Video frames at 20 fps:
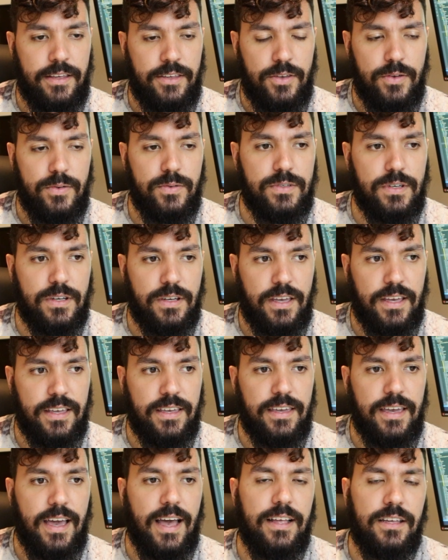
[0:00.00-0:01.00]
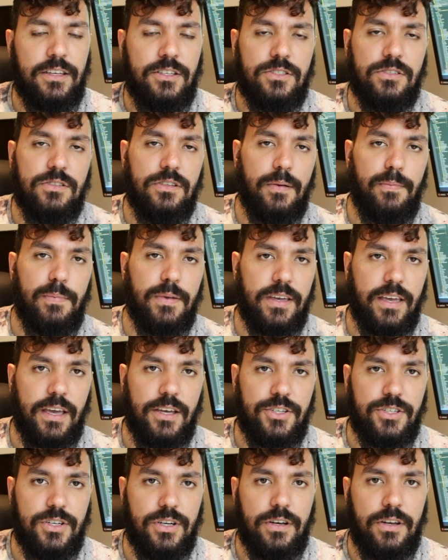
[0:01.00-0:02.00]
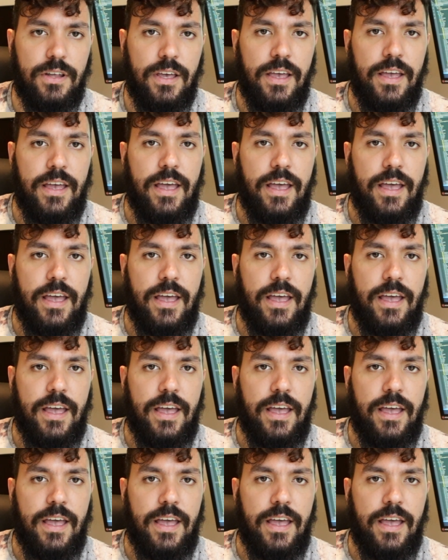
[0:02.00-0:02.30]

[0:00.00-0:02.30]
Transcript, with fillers: user can get into the application